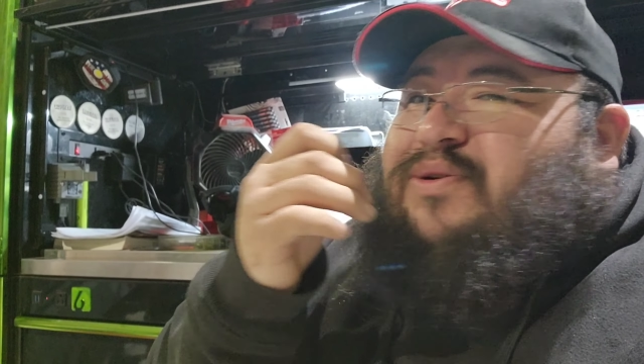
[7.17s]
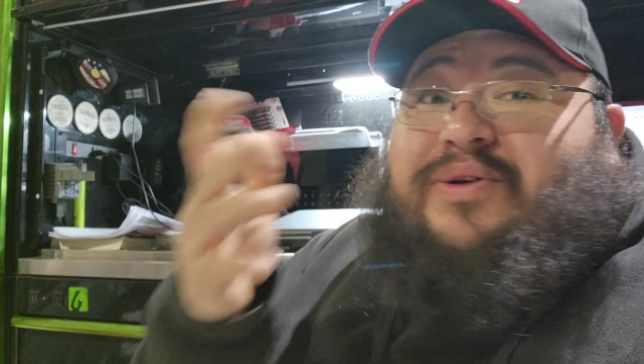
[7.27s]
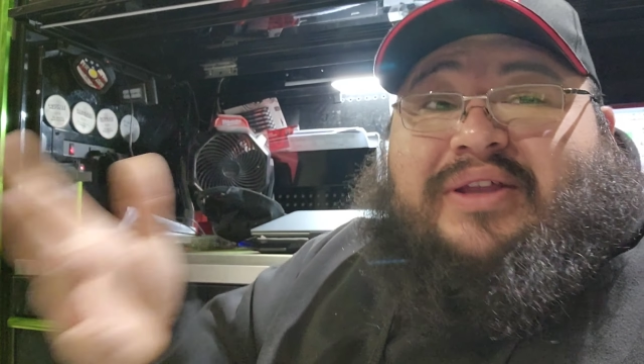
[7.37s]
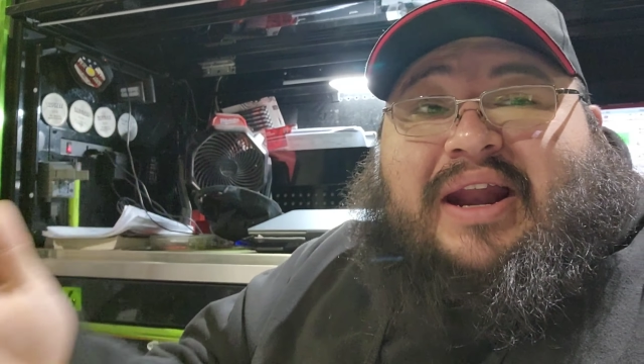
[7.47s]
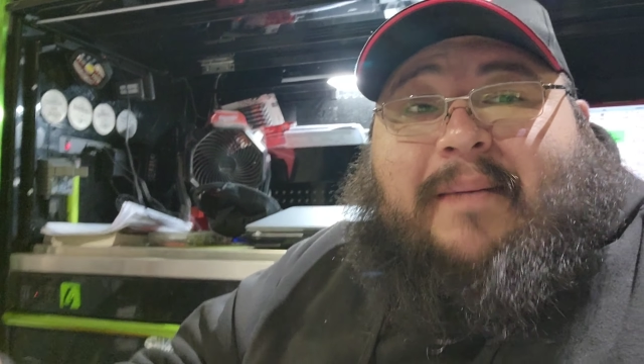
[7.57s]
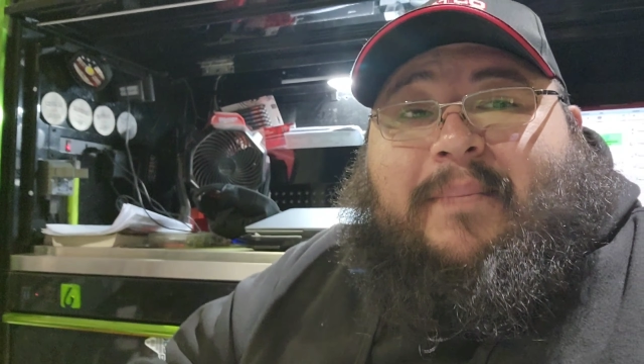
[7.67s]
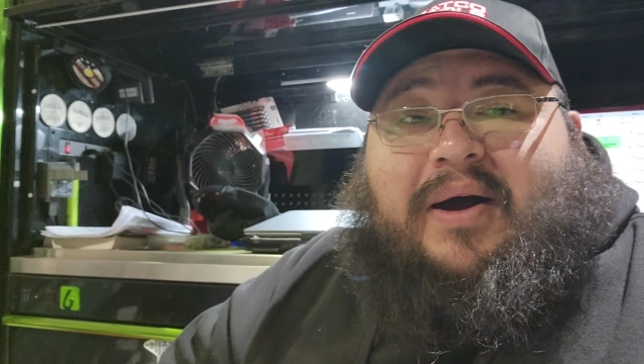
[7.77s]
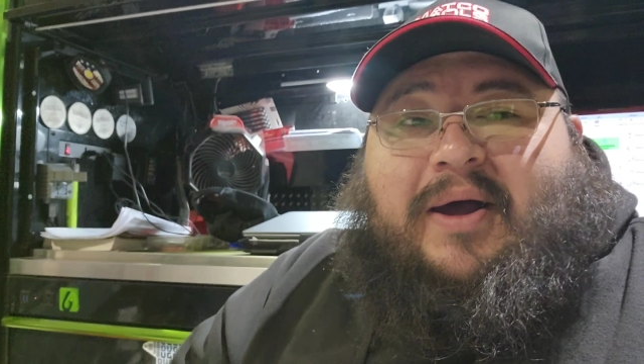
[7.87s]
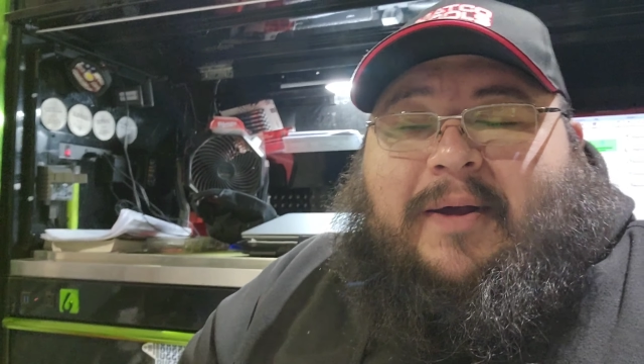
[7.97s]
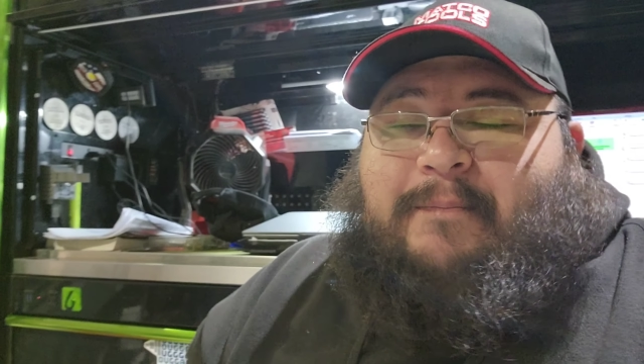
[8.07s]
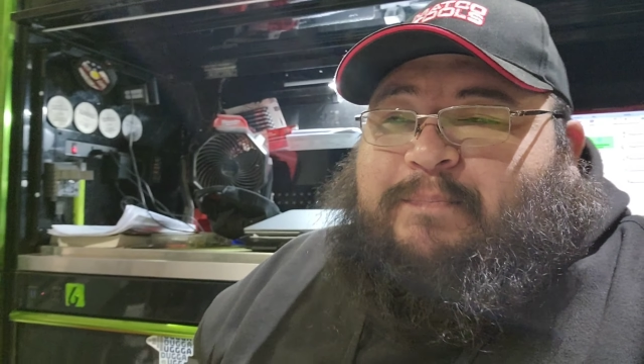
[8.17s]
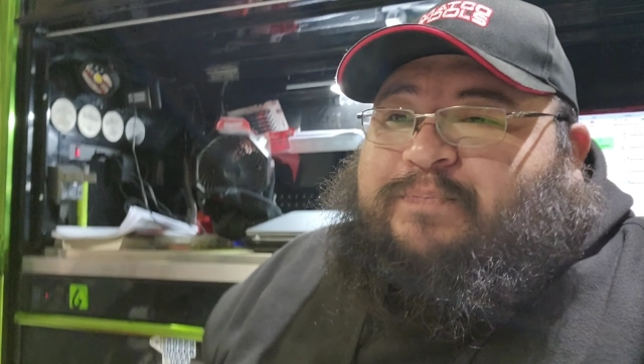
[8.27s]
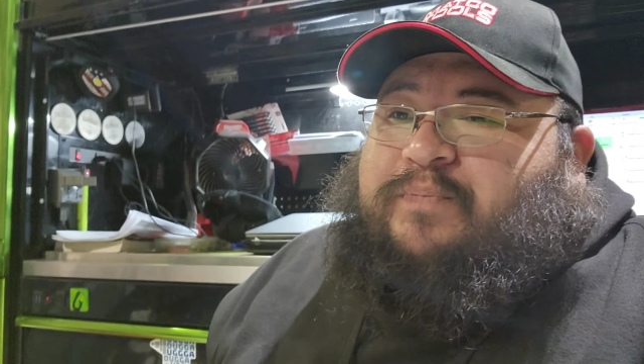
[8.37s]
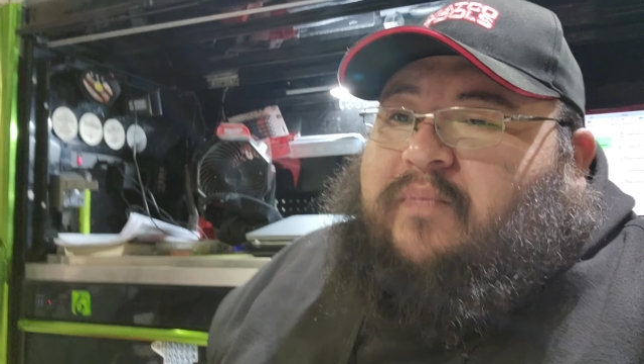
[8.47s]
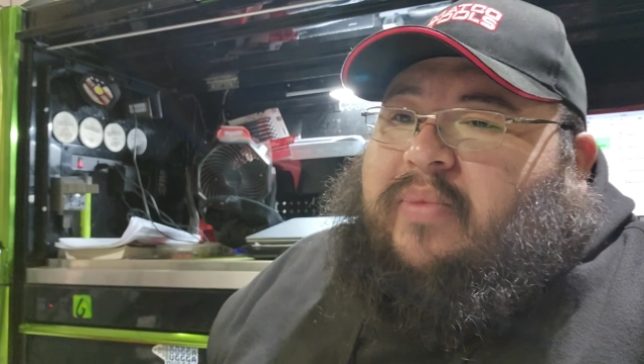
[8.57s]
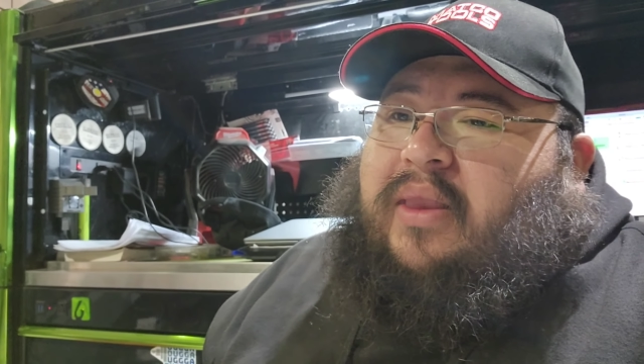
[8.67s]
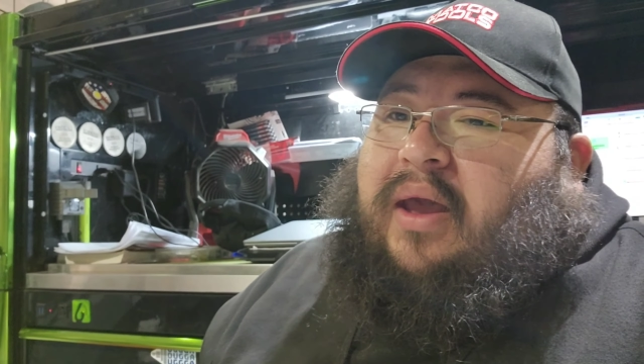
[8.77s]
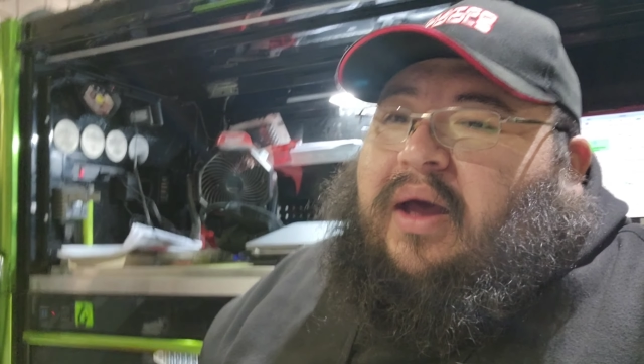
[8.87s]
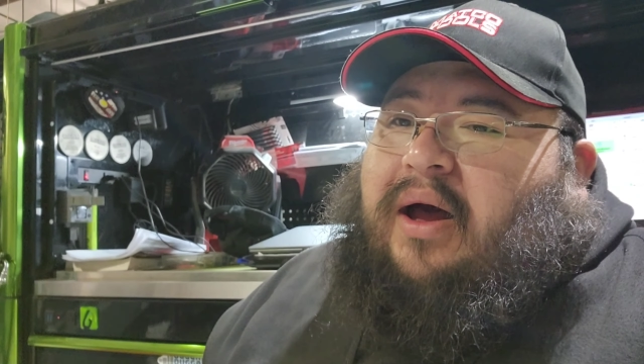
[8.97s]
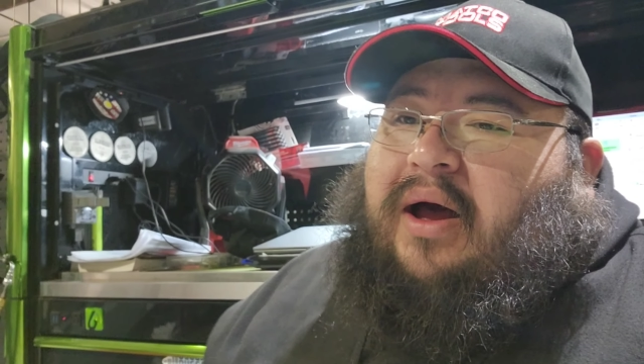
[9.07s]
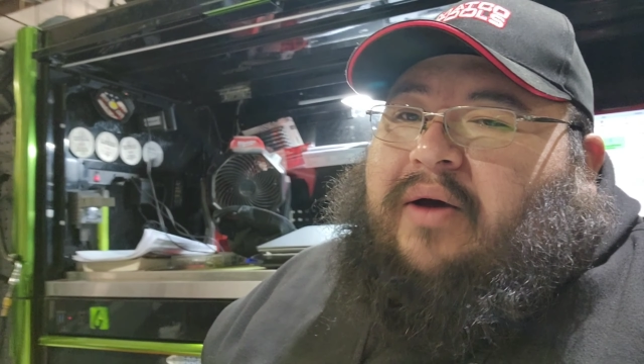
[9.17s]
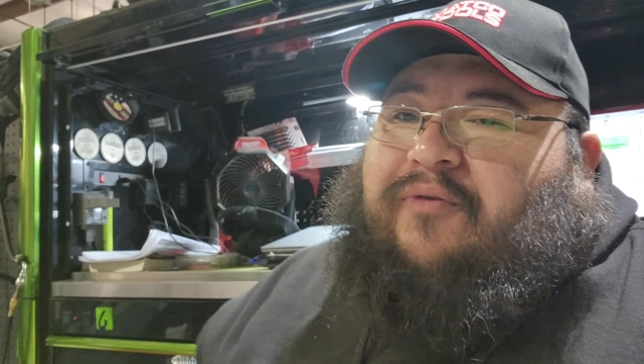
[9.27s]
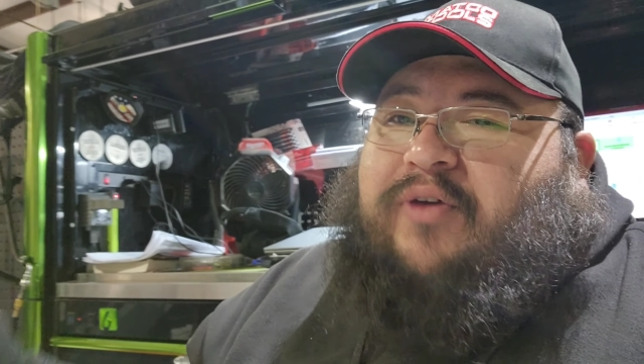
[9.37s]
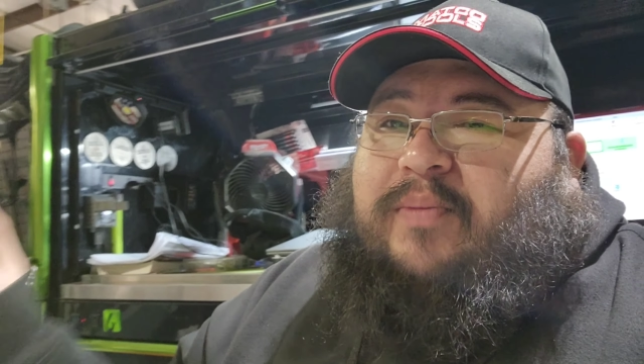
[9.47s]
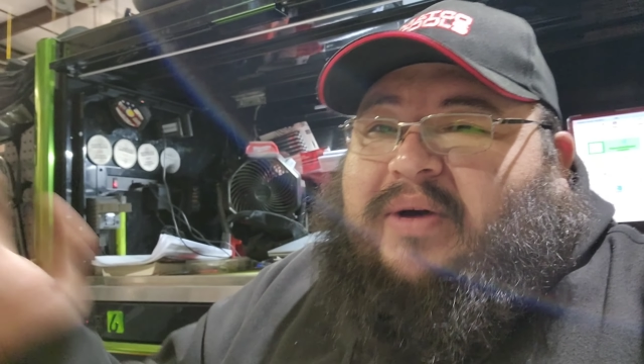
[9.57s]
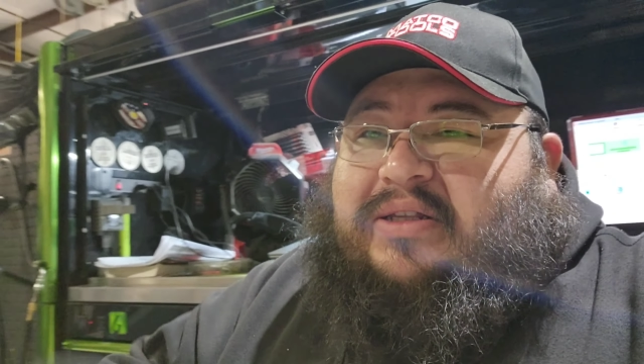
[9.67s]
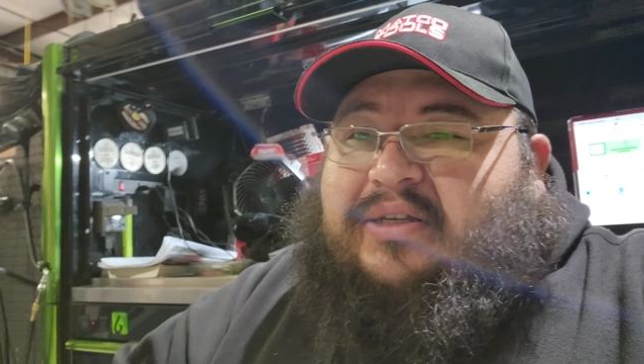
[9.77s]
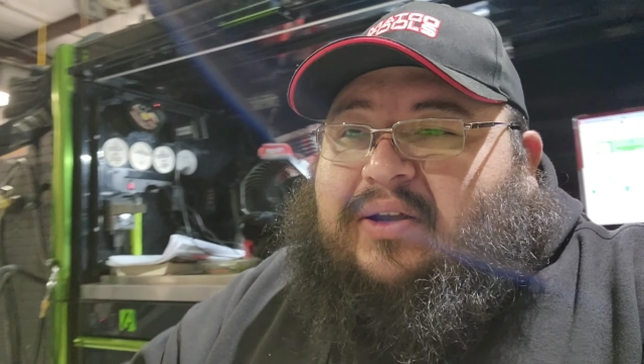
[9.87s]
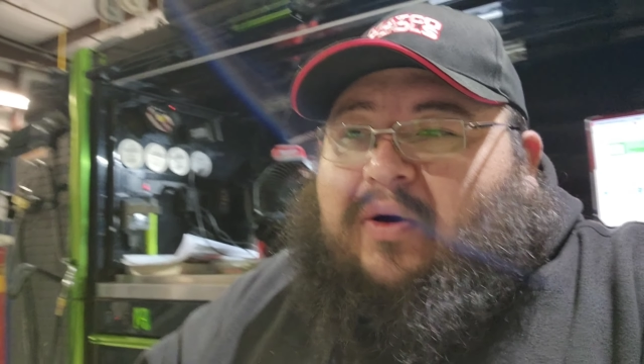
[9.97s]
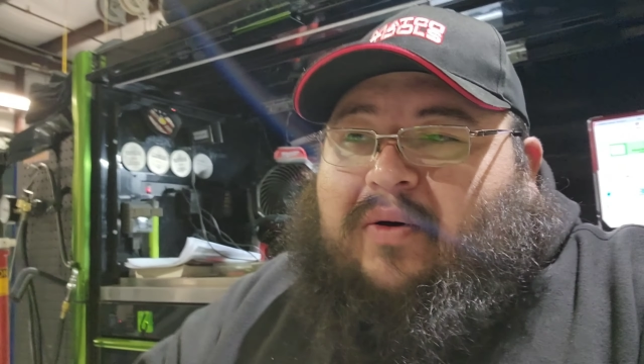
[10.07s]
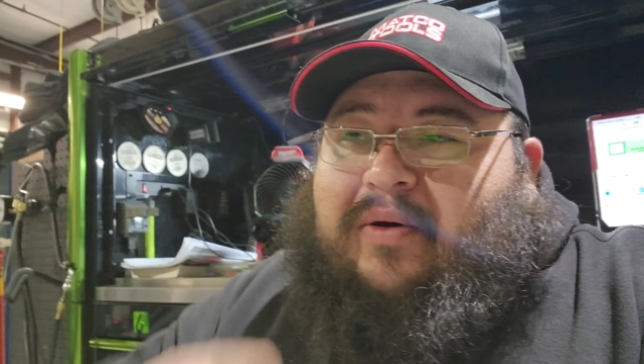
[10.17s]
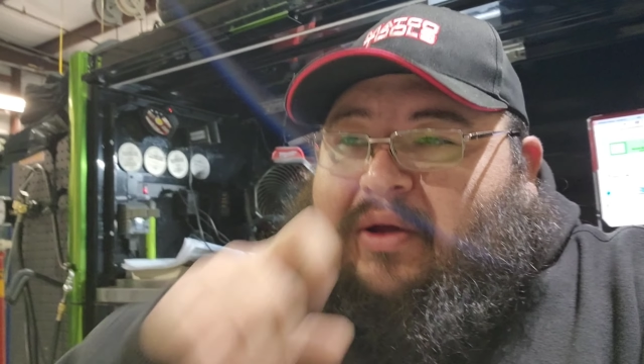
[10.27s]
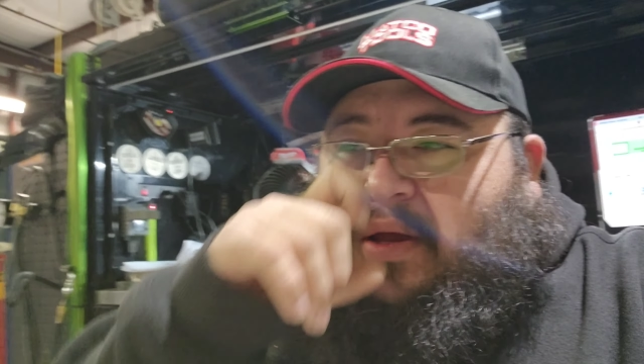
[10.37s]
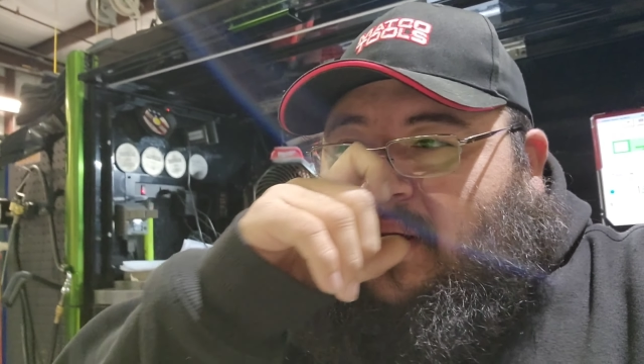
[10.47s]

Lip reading: tool that I bought a few months ago.